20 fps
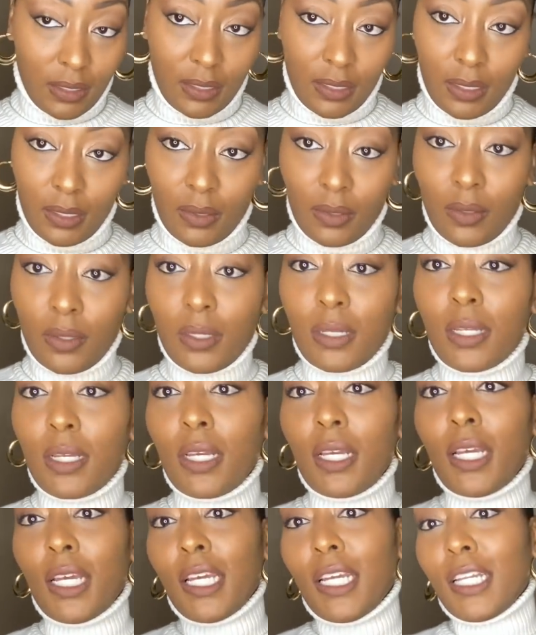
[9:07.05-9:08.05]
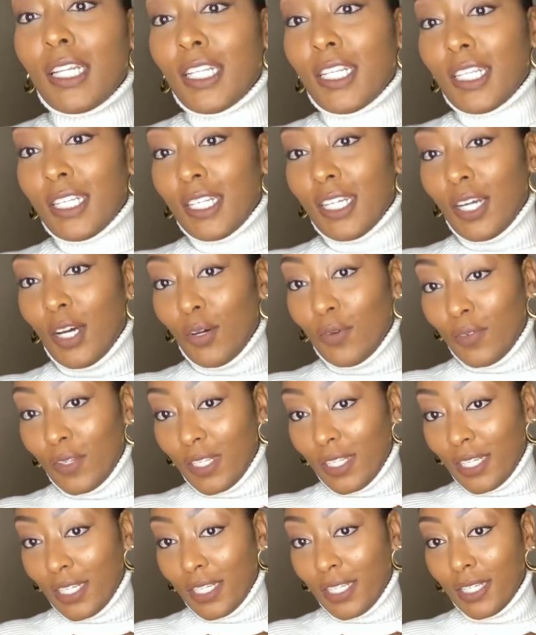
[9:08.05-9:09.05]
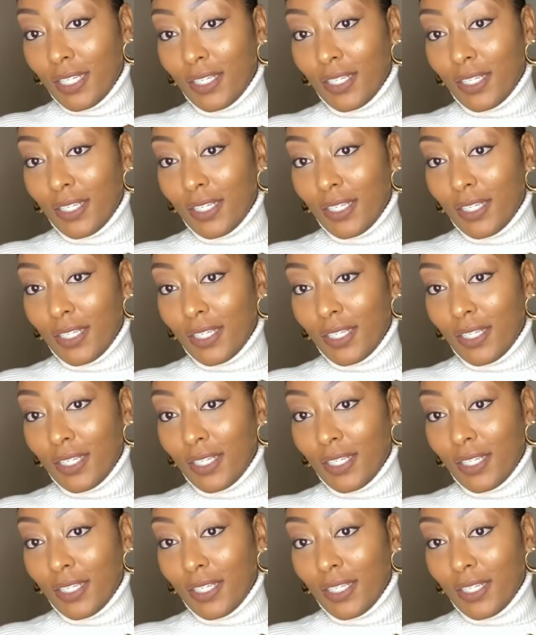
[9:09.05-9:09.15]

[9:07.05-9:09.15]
So hopefully